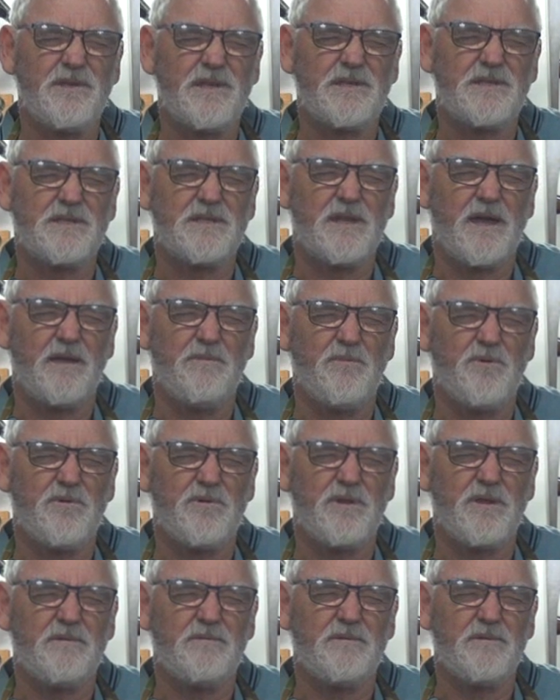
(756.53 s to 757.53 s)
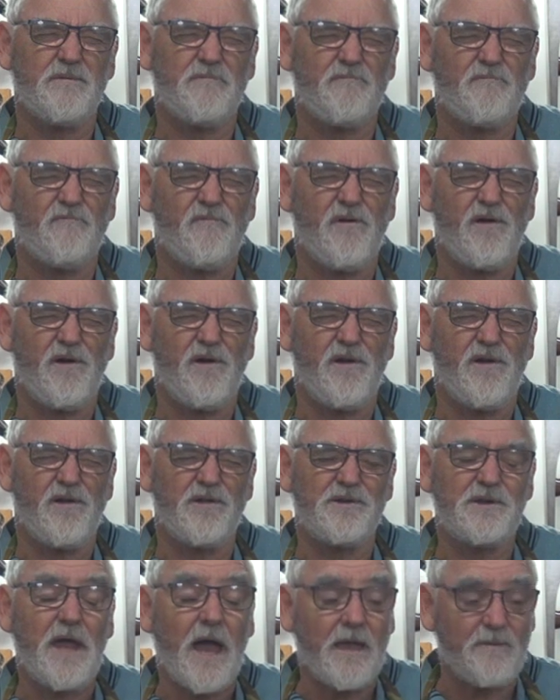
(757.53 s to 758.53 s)
yesterday morning,
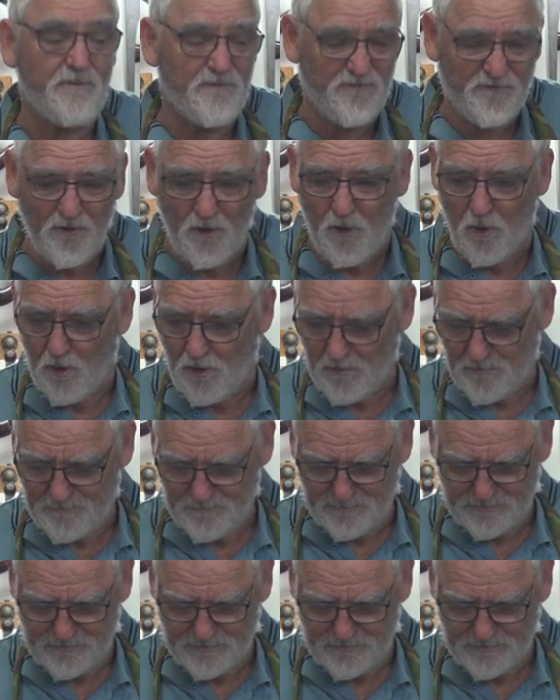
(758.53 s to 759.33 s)
day before.